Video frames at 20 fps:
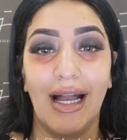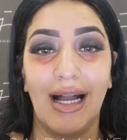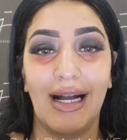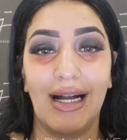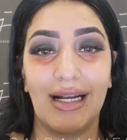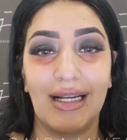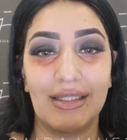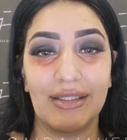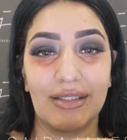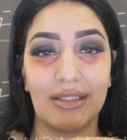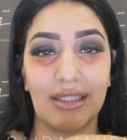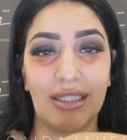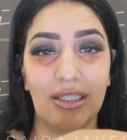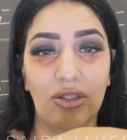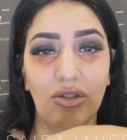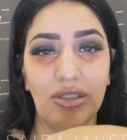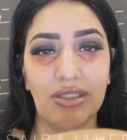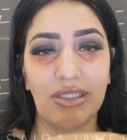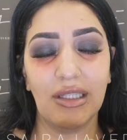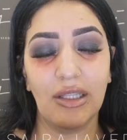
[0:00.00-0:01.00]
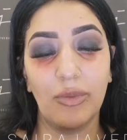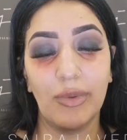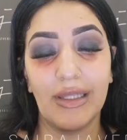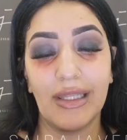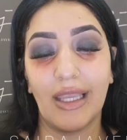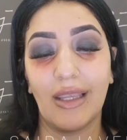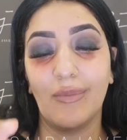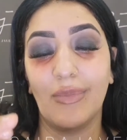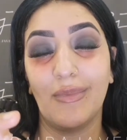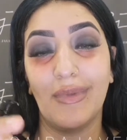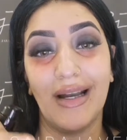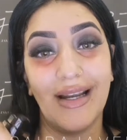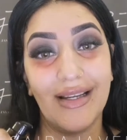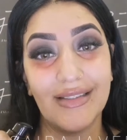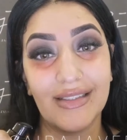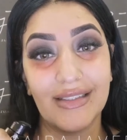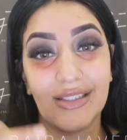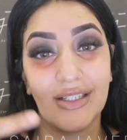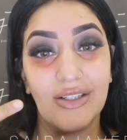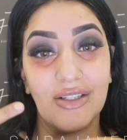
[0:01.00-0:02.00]
and it looks a little bit light, but my
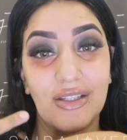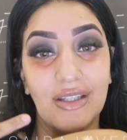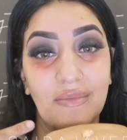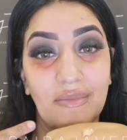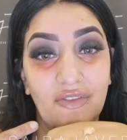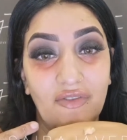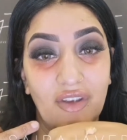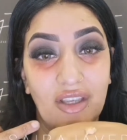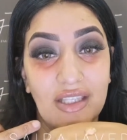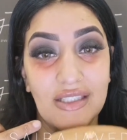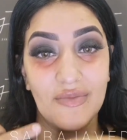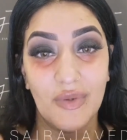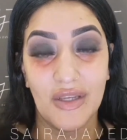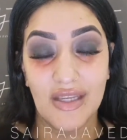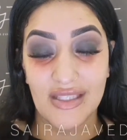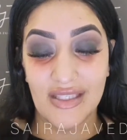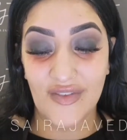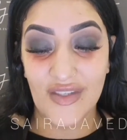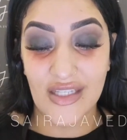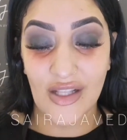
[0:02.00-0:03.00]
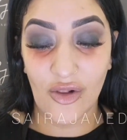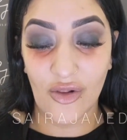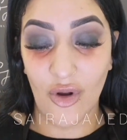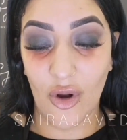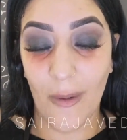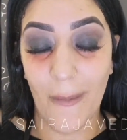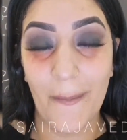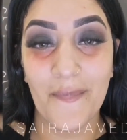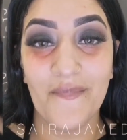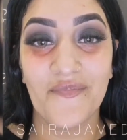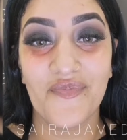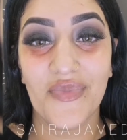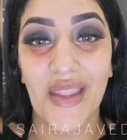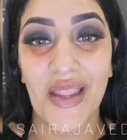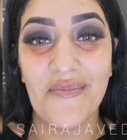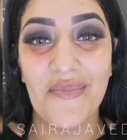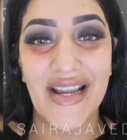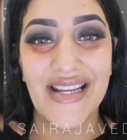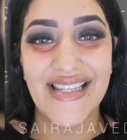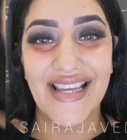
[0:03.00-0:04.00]
hand's darker than my face because I've still got
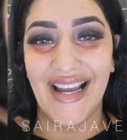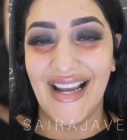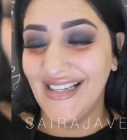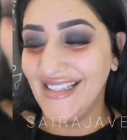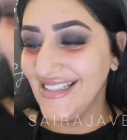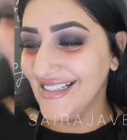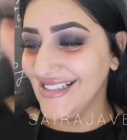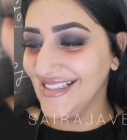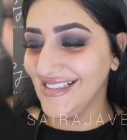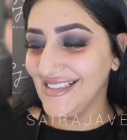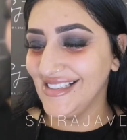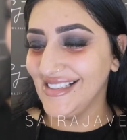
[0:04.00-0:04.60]
my tan